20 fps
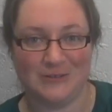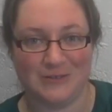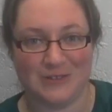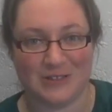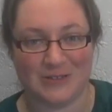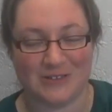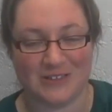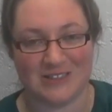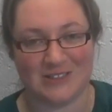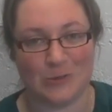
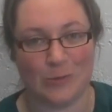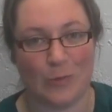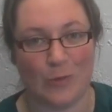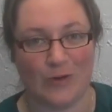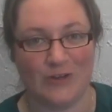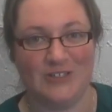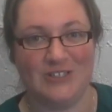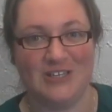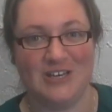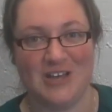the crystal
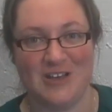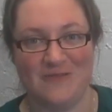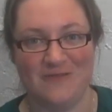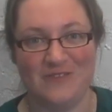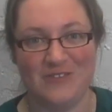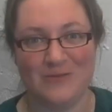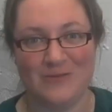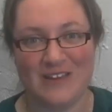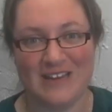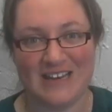portion
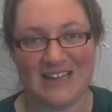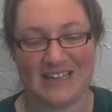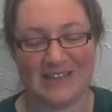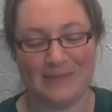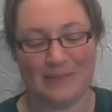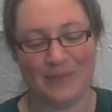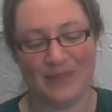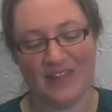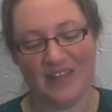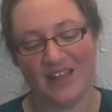of the
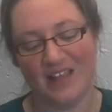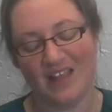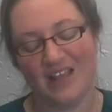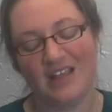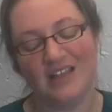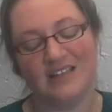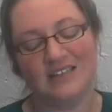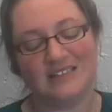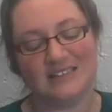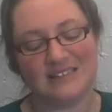reading.
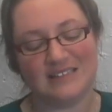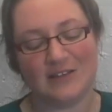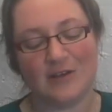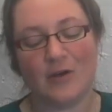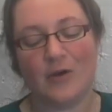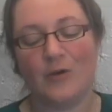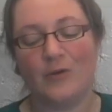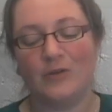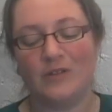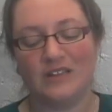
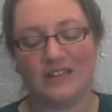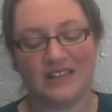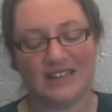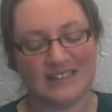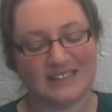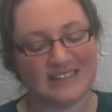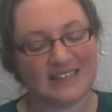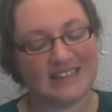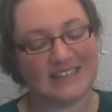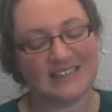So
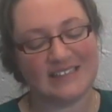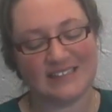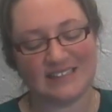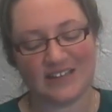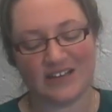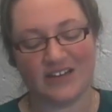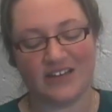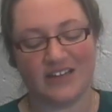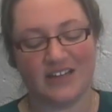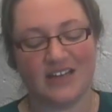let's get
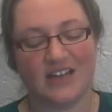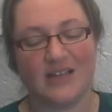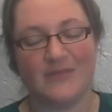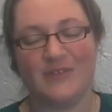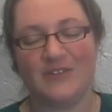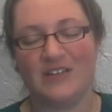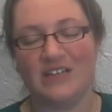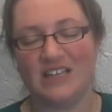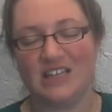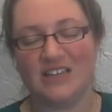started.
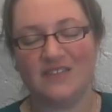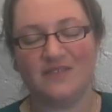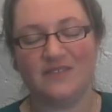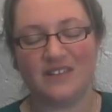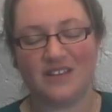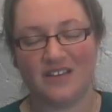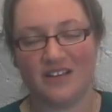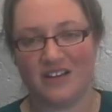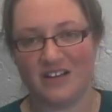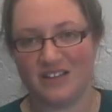I'm going to give
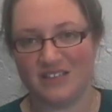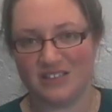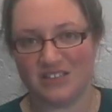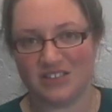the cards a